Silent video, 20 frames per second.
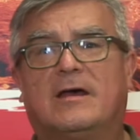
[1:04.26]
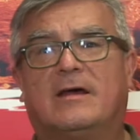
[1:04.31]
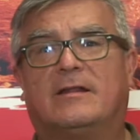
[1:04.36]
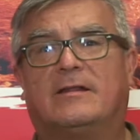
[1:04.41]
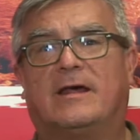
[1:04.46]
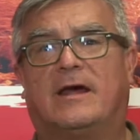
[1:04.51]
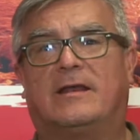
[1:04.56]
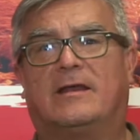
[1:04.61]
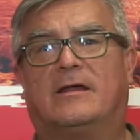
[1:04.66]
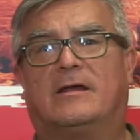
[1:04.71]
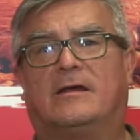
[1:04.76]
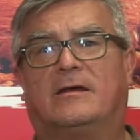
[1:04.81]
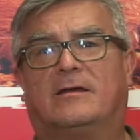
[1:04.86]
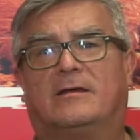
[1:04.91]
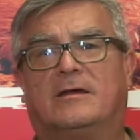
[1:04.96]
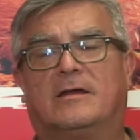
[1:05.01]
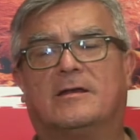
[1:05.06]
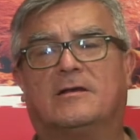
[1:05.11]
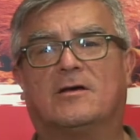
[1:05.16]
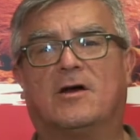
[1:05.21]
that
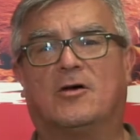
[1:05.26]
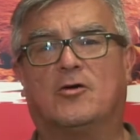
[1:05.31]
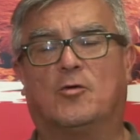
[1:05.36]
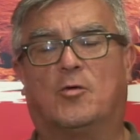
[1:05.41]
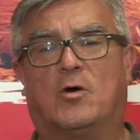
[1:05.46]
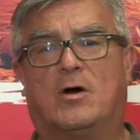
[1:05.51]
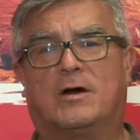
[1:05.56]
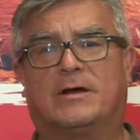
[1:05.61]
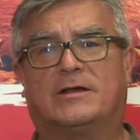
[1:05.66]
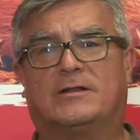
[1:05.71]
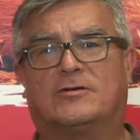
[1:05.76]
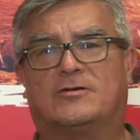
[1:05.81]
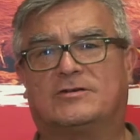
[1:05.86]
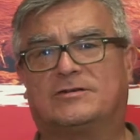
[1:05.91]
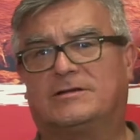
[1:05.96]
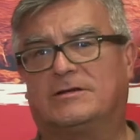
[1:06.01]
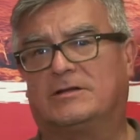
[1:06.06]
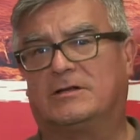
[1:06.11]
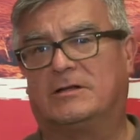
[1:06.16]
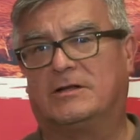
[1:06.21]
in Kahnawà, there's
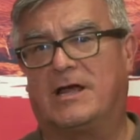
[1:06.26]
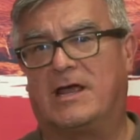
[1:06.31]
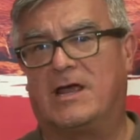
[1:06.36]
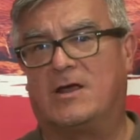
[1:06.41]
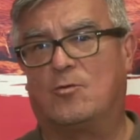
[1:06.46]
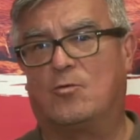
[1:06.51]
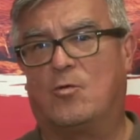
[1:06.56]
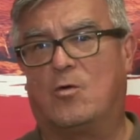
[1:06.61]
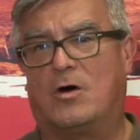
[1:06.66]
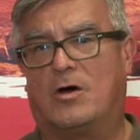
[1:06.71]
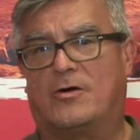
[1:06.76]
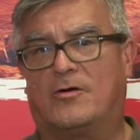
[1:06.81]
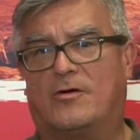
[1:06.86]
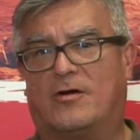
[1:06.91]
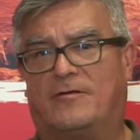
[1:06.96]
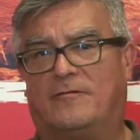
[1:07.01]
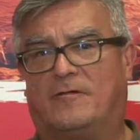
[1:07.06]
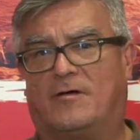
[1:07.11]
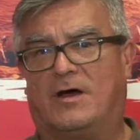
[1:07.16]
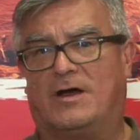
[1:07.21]
still a water
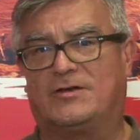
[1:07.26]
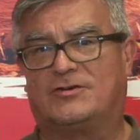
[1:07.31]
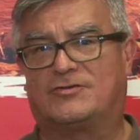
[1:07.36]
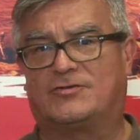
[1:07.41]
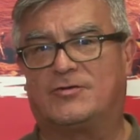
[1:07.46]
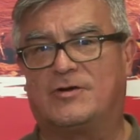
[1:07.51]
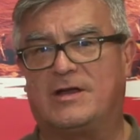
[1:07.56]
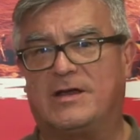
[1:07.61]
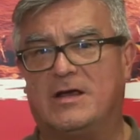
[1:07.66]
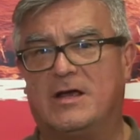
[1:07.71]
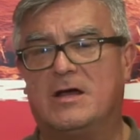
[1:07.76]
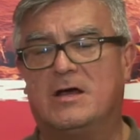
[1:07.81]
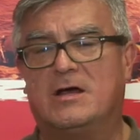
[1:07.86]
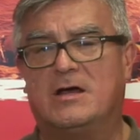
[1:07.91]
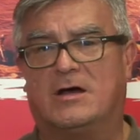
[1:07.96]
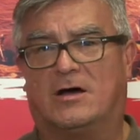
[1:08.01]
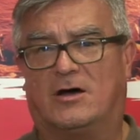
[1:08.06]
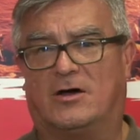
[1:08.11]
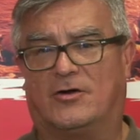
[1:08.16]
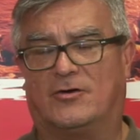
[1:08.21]
advisory
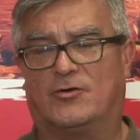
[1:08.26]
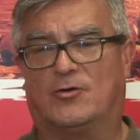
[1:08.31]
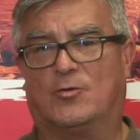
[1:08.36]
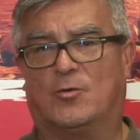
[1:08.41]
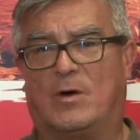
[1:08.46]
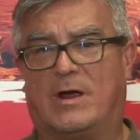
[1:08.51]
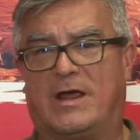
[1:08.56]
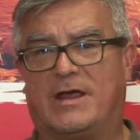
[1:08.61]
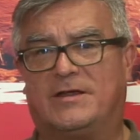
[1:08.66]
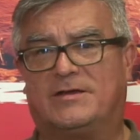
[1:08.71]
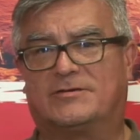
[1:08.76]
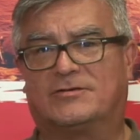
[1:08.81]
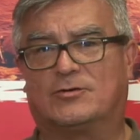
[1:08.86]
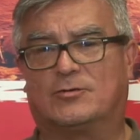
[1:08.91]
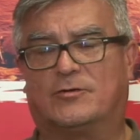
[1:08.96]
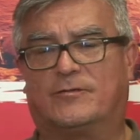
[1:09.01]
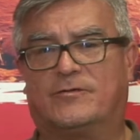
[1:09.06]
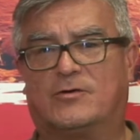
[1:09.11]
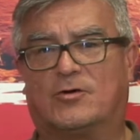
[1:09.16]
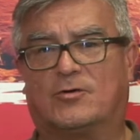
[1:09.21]
underway.
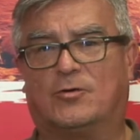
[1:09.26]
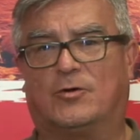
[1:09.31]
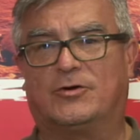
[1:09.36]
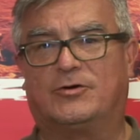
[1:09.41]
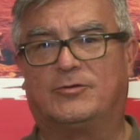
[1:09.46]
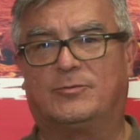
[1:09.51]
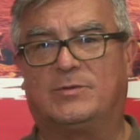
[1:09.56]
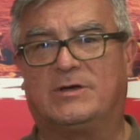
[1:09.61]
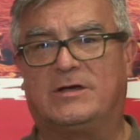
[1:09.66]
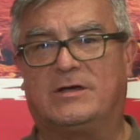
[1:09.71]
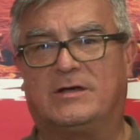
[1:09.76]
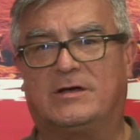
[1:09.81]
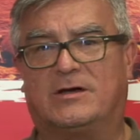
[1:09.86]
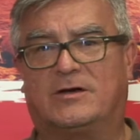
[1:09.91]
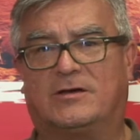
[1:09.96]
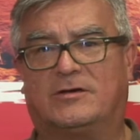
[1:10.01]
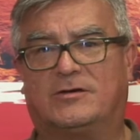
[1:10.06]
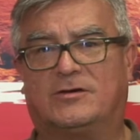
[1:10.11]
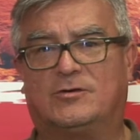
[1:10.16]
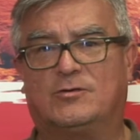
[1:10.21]
So if you're going to be
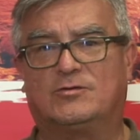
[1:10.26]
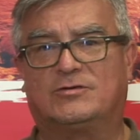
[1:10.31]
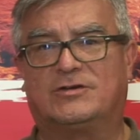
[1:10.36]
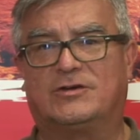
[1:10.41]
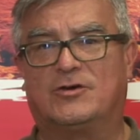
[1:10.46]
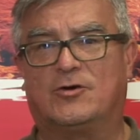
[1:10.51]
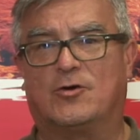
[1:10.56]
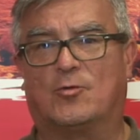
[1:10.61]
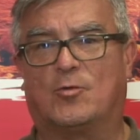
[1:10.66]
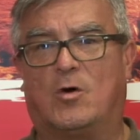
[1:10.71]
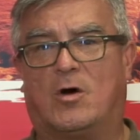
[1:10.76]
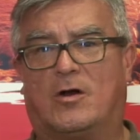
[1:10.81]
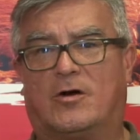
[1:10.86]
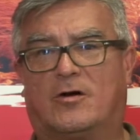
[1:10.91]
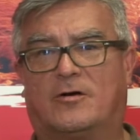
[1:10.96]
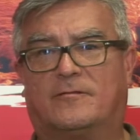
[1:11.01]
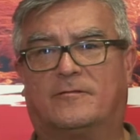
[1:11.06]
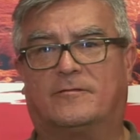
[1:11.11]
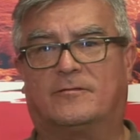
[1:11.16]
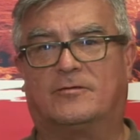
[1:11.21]
using your
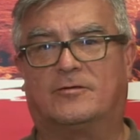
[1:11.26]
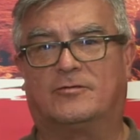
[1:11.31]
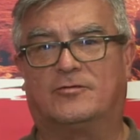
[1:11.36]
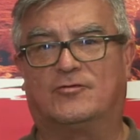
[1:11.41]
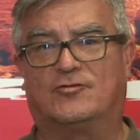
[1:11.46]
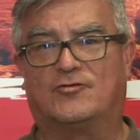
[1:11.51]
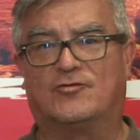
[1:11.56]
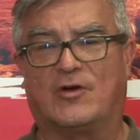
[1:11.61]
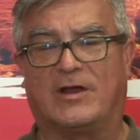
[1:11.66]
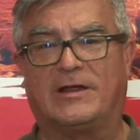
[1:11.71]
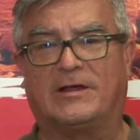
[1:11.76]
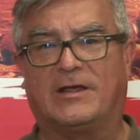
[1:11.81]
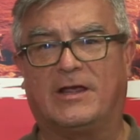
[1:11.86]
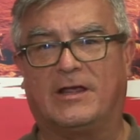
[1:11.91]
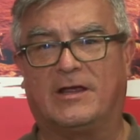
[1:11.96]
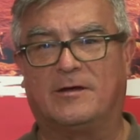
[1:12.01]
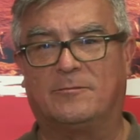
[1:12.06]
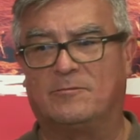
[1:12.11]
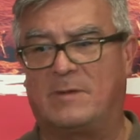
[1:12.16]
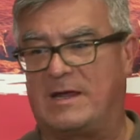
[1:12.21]
water for
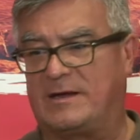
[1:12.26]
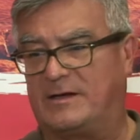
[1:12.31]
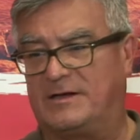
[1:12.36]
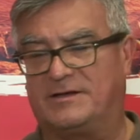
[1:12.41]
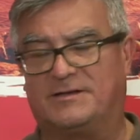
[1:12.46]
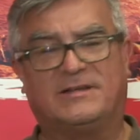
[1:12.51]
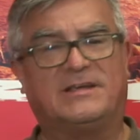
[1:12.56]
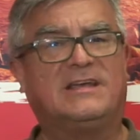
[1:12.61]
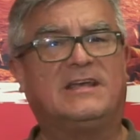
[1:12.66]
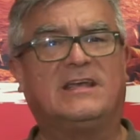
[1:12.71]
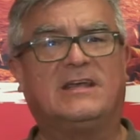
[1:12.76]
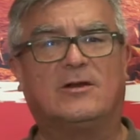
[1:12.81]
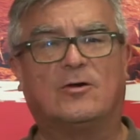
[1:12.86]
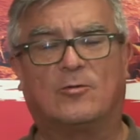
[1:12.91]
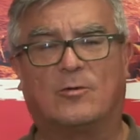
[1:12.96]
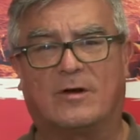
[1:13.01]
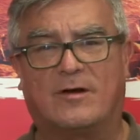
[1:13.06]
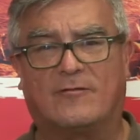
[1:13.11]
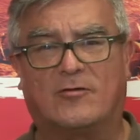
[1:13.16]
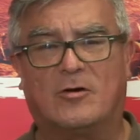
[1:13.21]
drinking, making tea or
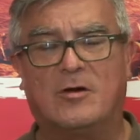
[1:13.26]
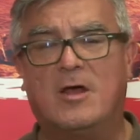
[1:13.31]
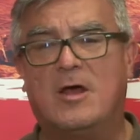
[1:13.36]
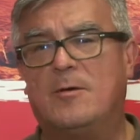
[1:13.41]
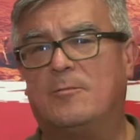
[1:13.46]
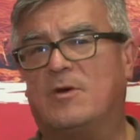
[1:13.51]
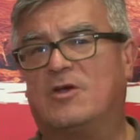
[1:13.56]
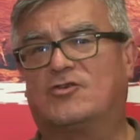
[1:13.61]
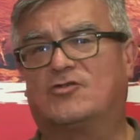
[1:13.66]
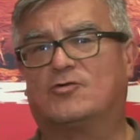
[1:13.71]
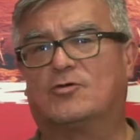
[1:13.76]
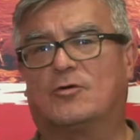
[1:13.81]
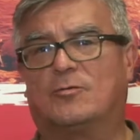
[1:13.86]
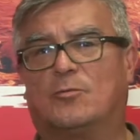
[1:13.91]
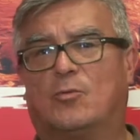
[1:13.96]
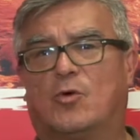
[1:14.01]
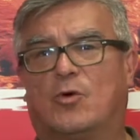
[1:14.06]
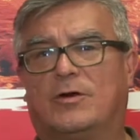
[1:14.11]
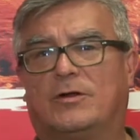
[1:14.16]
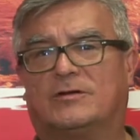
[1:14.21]
whatever, make sure
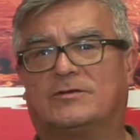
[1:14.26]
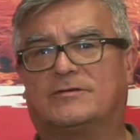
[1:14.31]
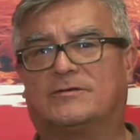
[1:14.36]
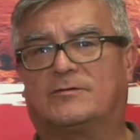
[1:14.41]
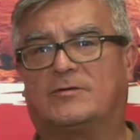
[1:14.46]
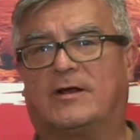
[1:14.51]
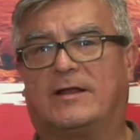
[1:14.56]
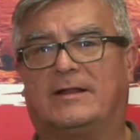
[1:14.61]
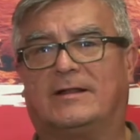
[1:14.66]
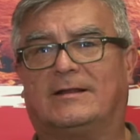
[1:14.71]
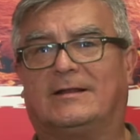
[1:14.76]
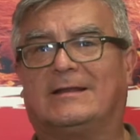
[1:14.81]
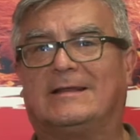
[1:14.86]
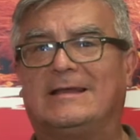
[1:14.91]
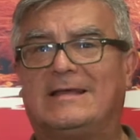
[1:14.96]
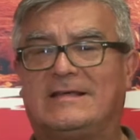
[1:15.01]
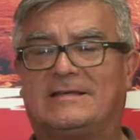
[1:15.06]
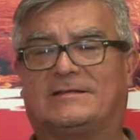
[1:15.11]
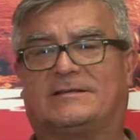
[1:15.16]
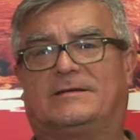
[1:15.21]
it boils for at
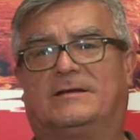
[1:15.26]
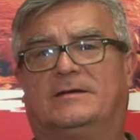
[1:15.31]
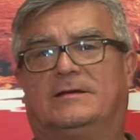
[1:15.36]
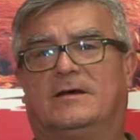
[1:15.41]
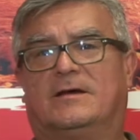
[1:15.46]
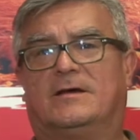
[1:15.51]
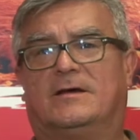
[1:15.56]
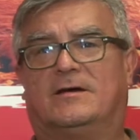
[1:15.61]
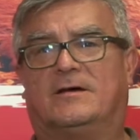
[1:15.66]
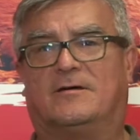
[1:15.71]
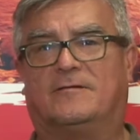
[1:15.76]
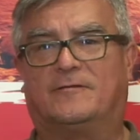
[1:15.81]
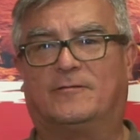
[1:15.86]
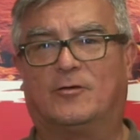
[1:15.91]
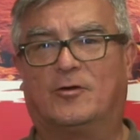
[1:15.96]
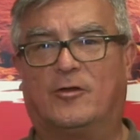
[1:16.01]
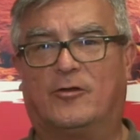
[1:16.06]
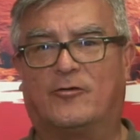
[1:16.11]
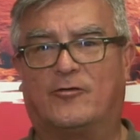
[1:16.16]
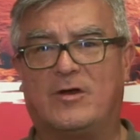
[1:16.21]
least a
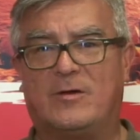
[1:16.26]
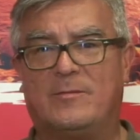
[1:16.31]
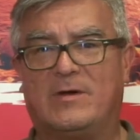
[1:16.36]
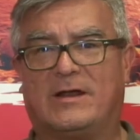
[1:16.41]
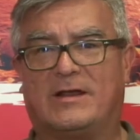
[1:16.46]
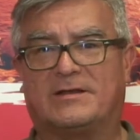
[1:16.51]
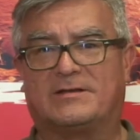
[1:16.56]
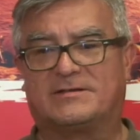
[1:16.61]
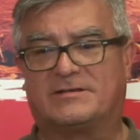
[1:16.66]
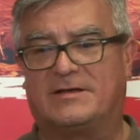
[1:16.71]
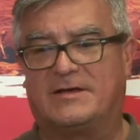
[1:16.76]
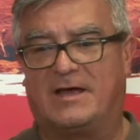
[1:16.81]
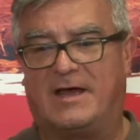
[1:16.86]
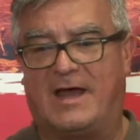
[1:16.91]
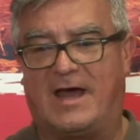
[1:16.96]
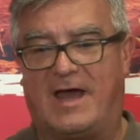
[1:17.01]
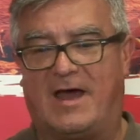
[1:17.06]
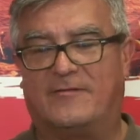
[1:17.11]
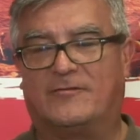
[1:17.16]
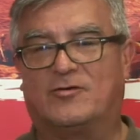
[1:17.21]
full 3 minutes
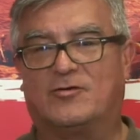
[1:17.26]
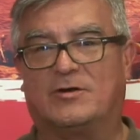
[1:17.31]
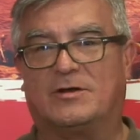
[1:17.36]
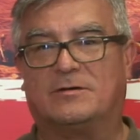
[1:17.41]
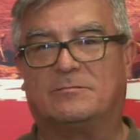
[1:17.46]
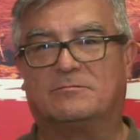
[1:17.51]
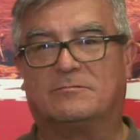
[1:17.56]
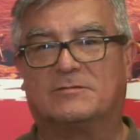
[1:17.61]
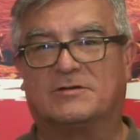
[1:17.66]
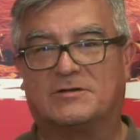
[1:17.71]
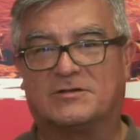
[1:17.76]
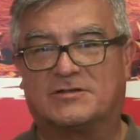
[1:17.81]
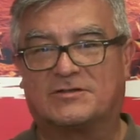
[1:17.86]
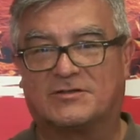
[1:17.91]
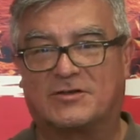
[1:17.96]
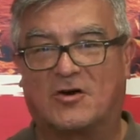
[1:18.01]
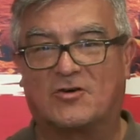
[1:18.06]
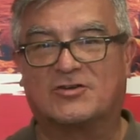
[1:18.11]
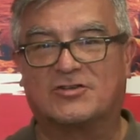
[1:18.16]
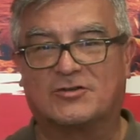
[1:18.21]
after it
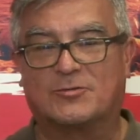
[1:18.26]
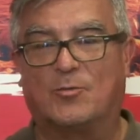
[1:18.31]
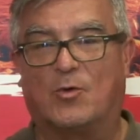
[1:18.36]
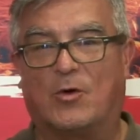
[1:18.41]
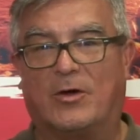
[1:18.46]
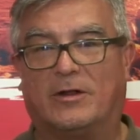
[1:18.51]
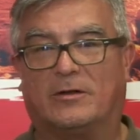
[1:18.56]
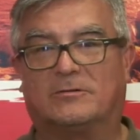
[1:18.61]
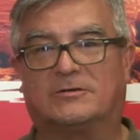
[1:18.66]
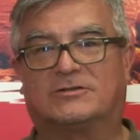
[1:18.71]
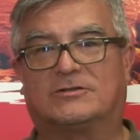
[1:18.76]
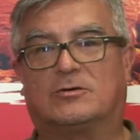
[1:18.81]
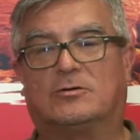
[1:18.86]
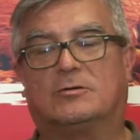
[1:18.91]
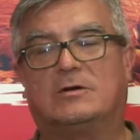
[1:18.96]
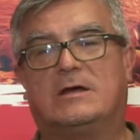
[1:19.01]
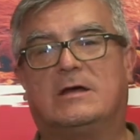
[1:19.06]
starts to boil. So